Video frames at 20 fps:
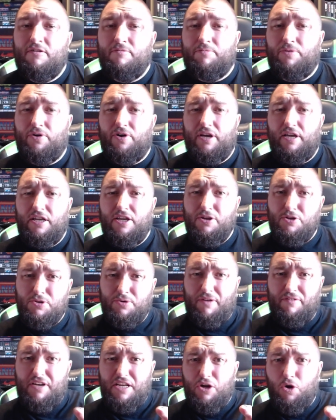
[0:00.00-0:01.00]
But he used to
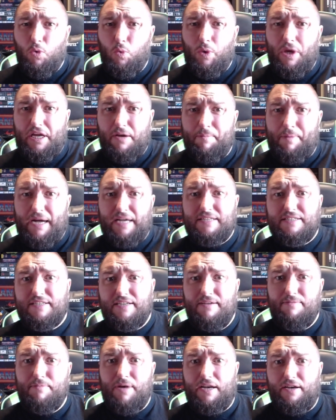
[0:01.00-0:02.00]
have a little wicker
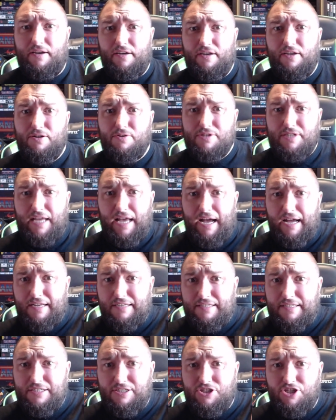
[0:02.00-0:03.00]
basket, man, and he used to
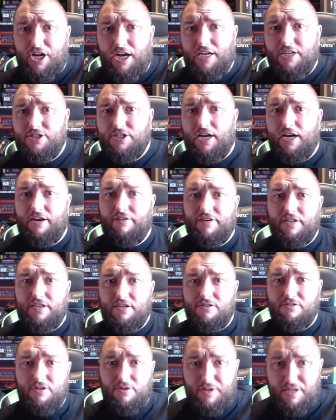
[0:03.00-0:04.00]
count his change out of it. He
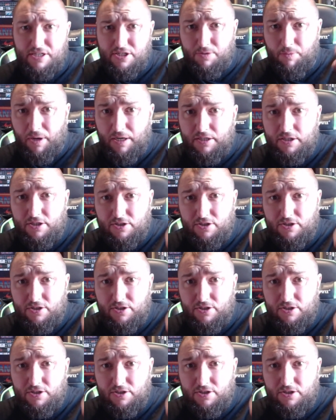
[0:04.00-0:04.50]
used to go, here's your one,